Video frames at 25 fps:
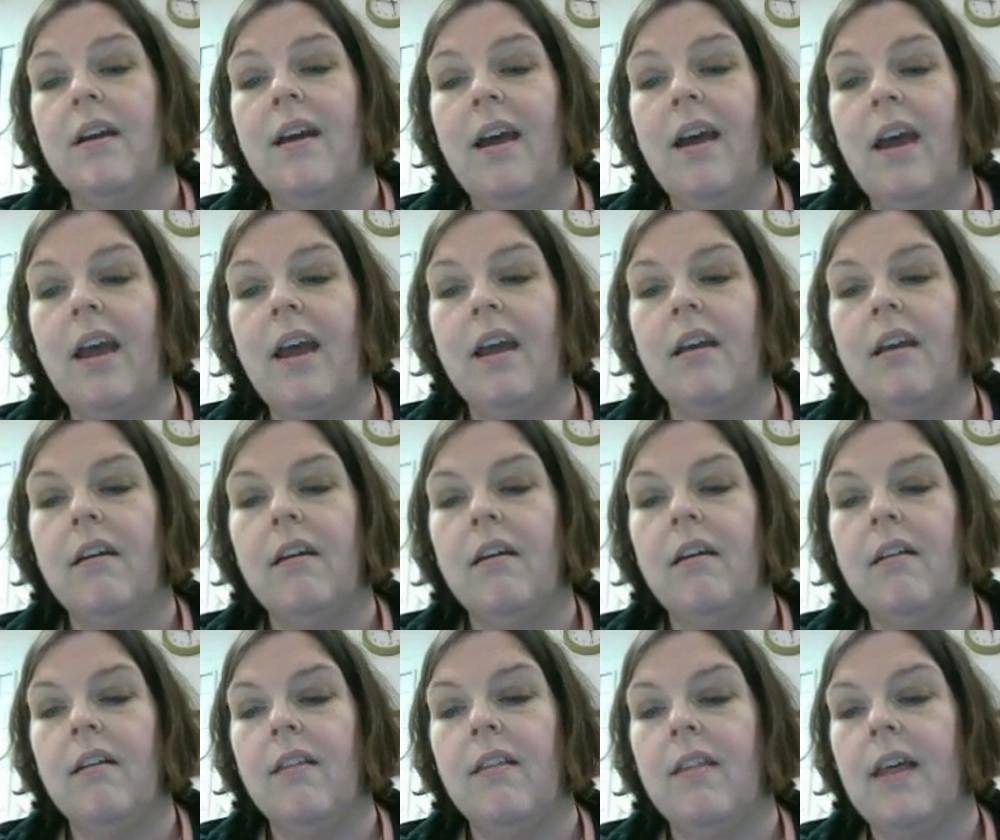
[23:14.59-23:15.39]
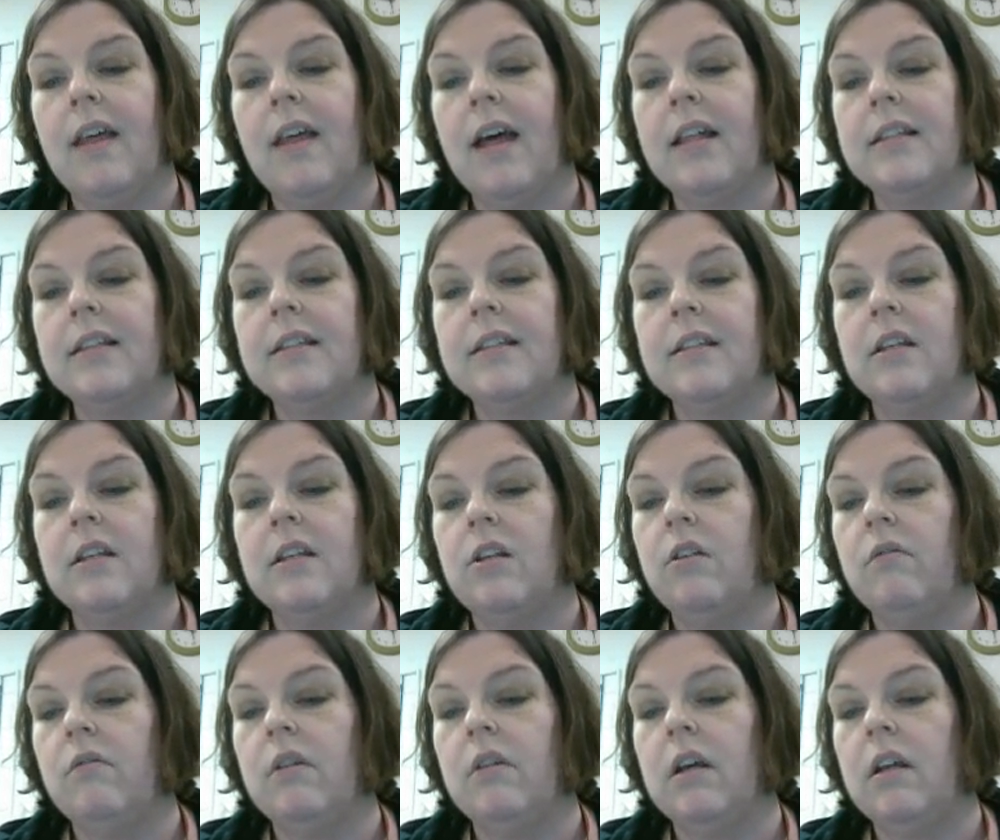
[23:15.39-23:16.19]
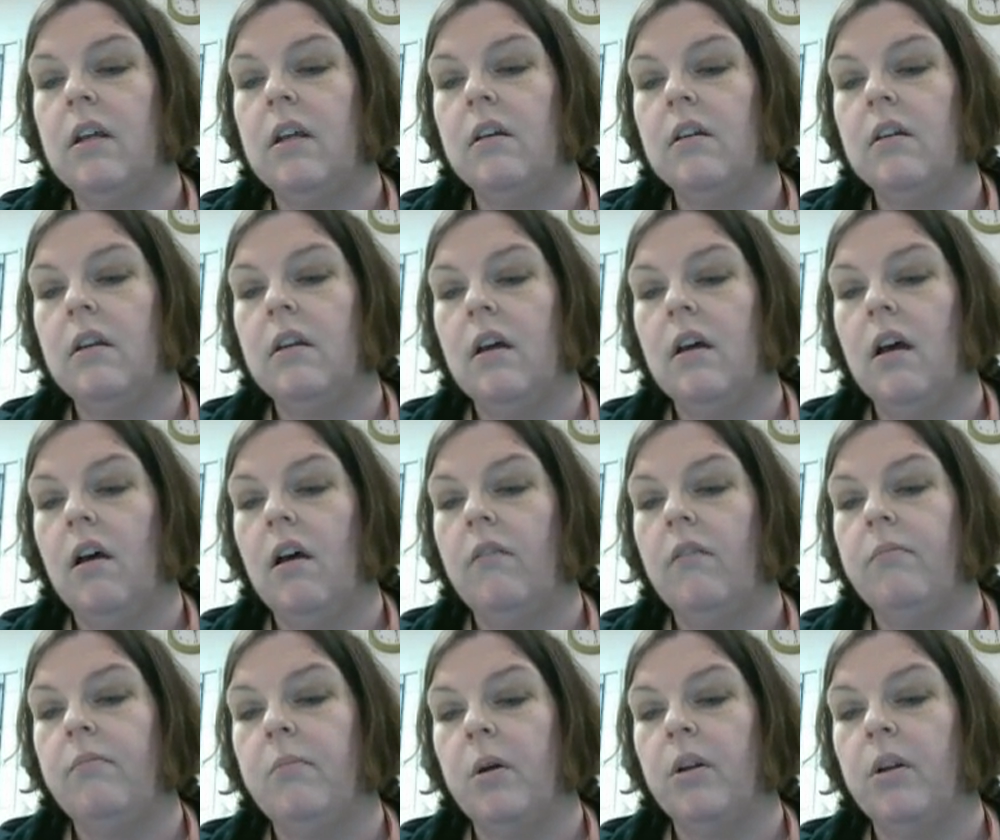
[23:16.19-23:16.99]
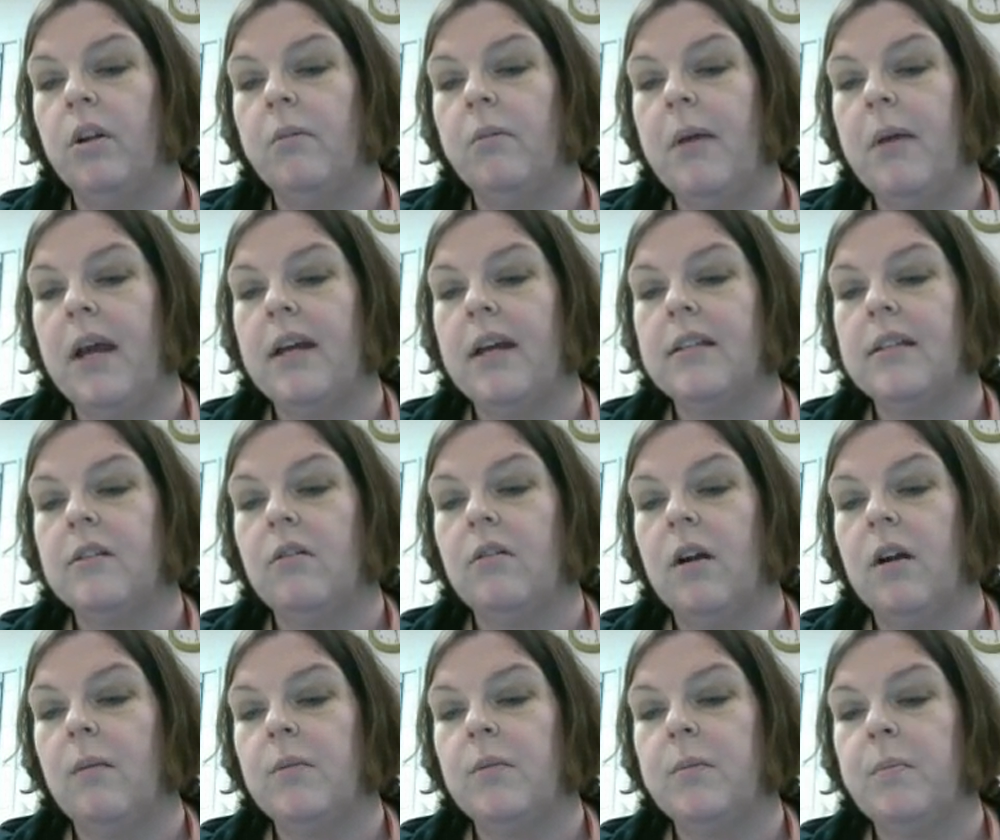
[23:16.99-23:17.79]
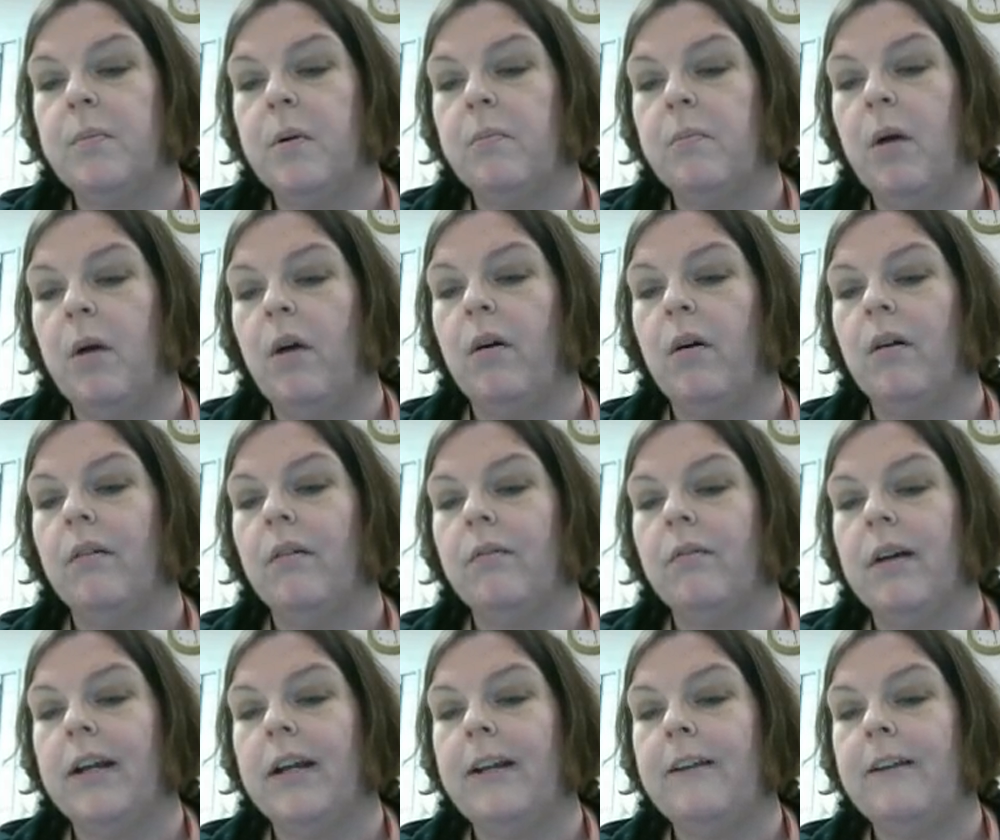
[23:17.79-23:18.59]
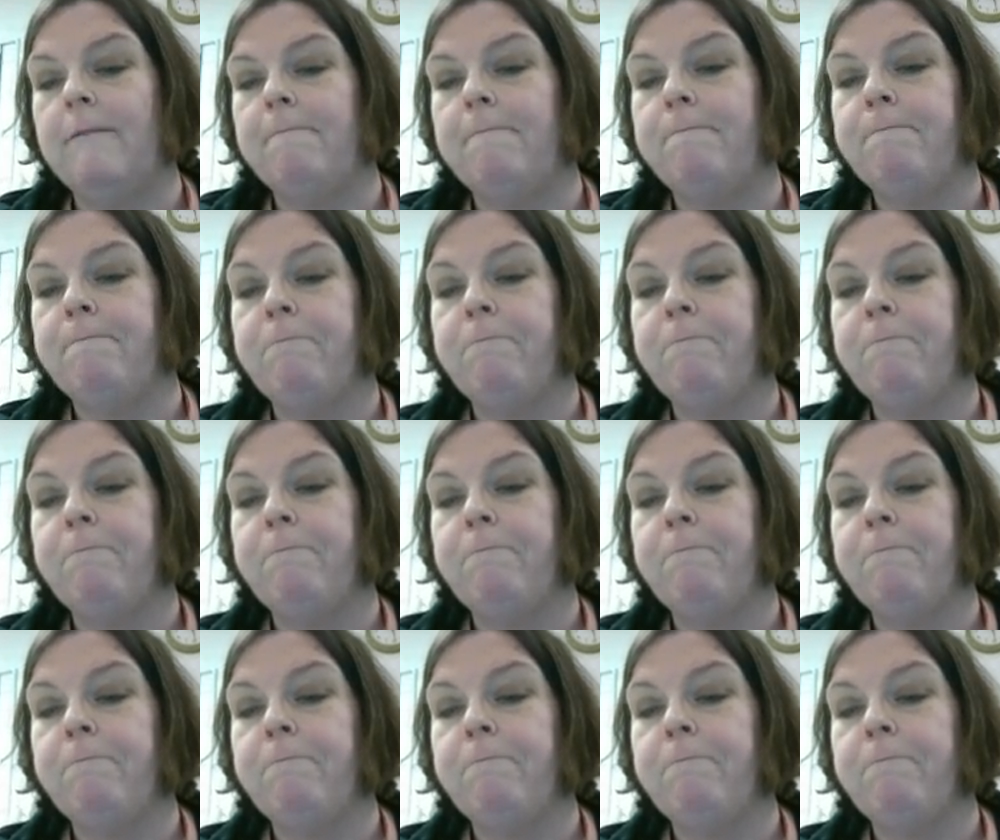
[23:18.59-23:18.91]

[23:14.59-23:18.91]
Hey, that's the unit of molar mass, grams per mole, right?